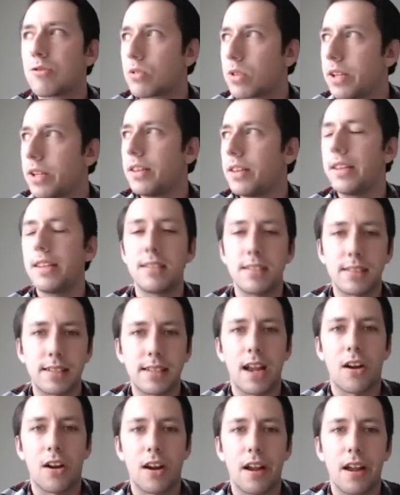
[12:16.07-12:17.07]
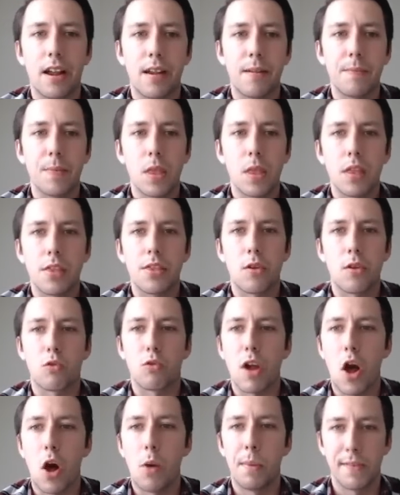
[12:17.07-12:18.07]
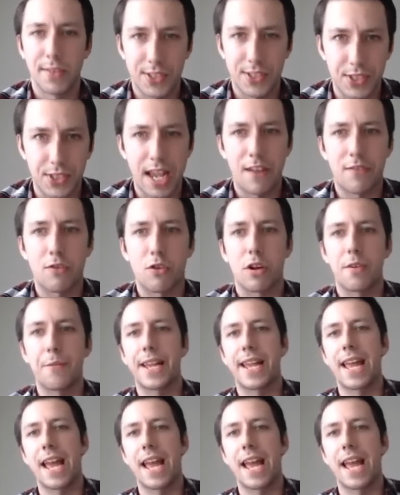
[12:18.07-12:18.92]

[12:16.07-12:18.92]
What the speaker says: really scary, the realm of slavery we